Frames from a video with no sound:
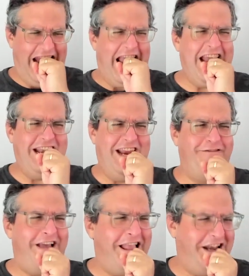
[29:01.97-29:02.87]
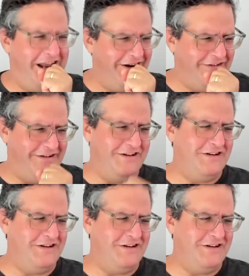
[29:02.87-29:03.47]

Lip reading: I need validation,